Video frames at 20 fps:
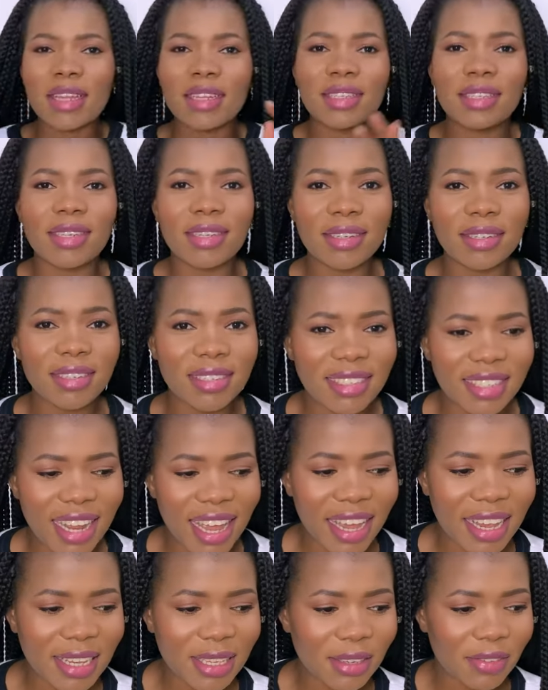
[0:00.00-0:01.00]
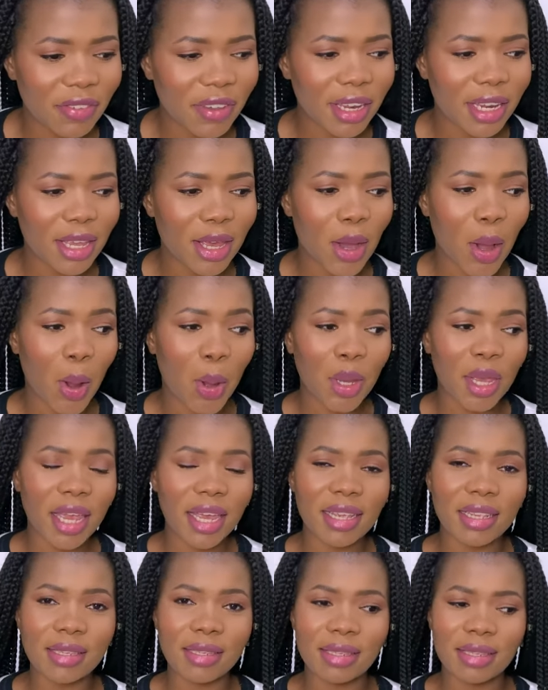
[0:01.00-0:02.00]
Today's video
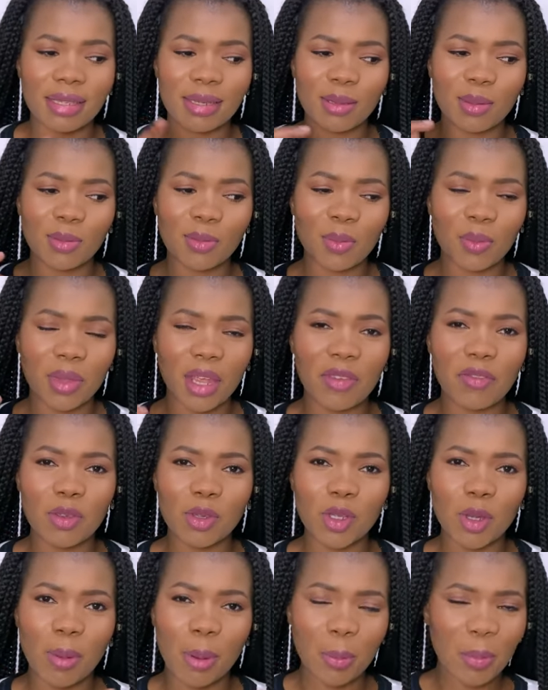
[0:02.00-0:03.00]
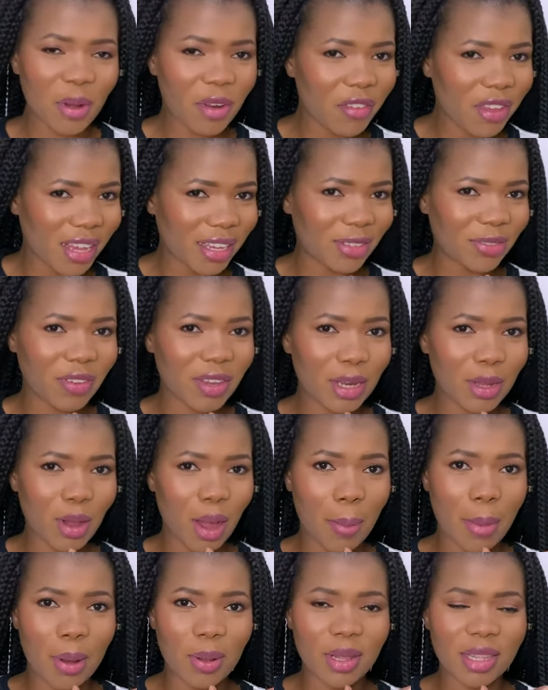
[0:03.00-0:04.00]
is, if you saw my previous video
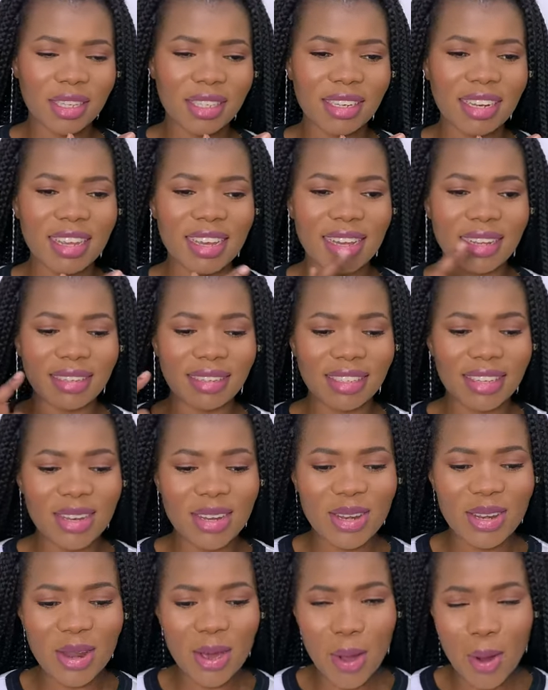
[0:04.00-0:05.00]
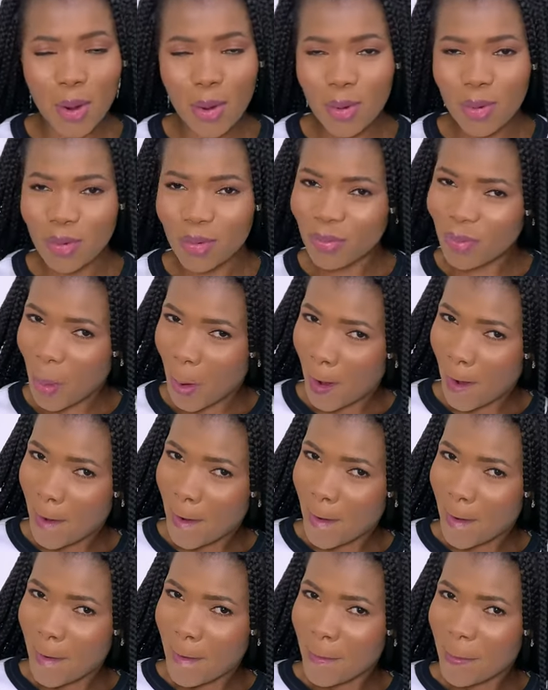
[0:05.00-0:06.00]
about the sneakers, you know
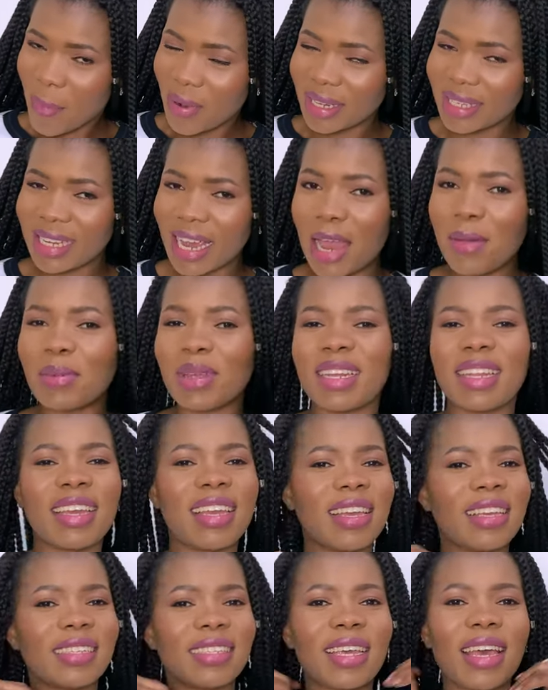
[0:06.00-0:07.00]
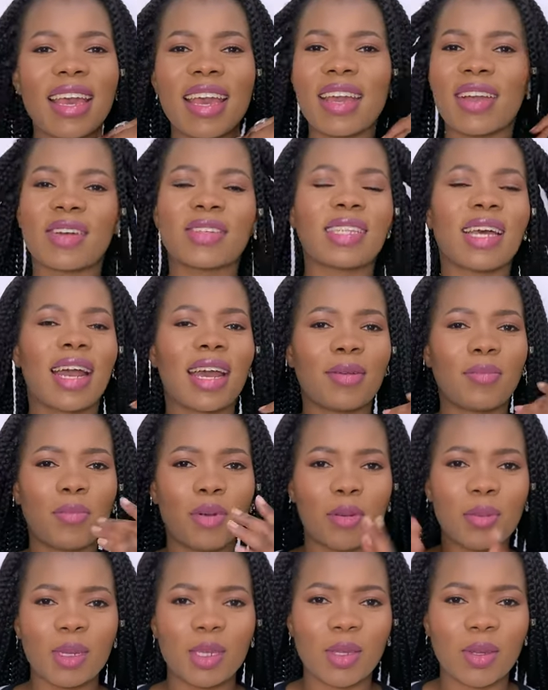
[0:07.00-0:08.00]
what time it is, because I had
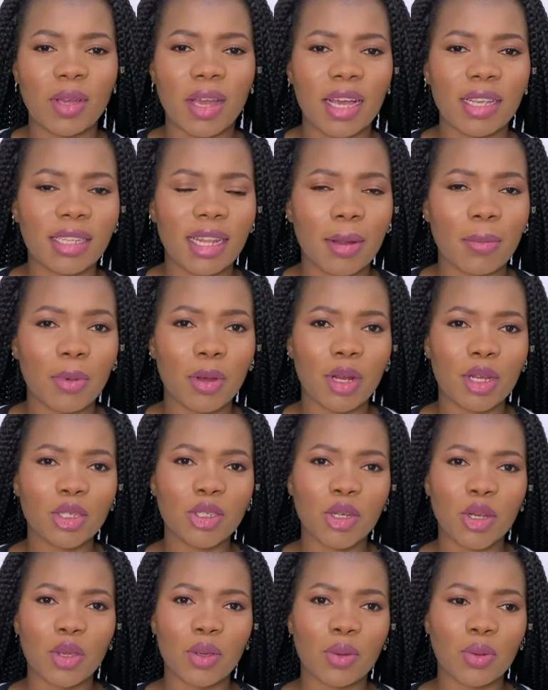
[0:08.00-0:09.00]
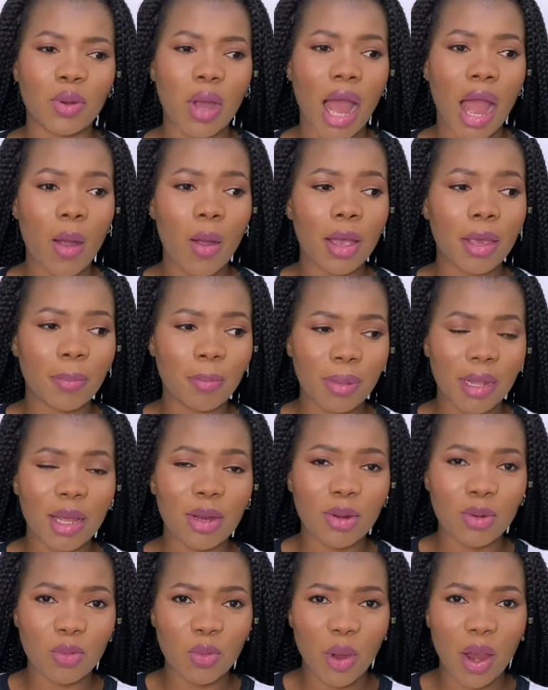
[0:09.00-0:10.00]
promised you guys that I'm gonna show you how I plan
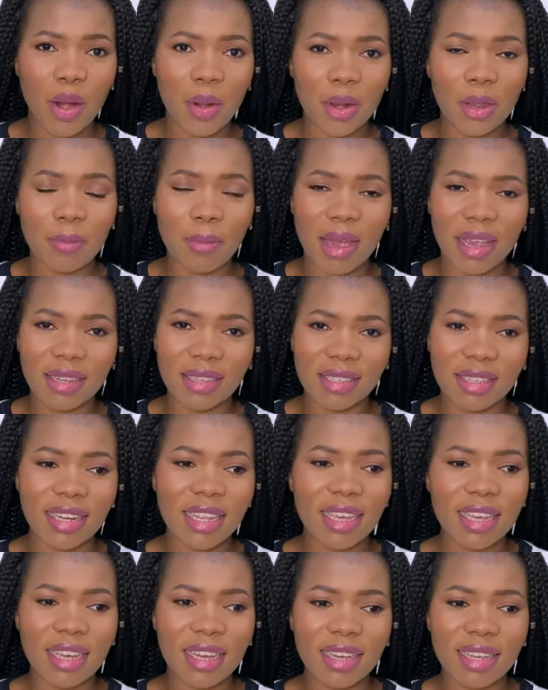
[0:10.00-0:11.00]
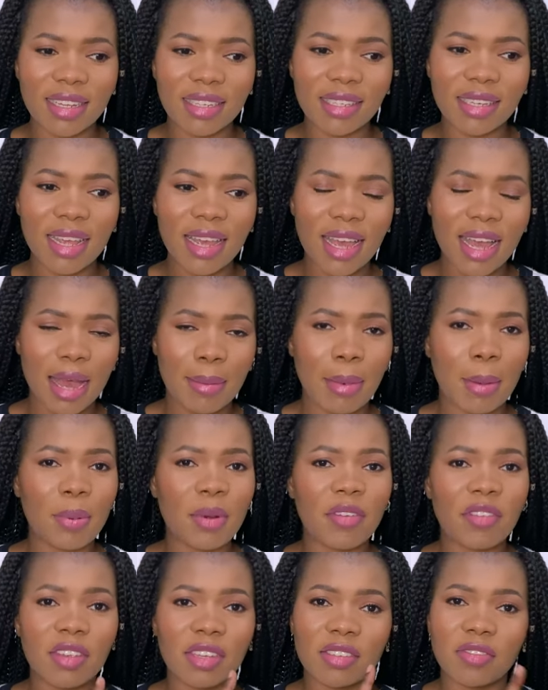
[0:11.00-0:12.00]
on wearing my sneakers. My
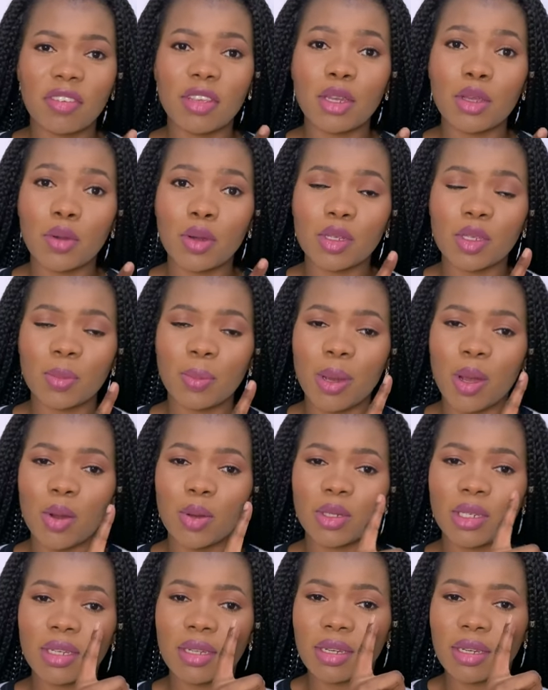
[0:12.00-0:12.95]
previous video was about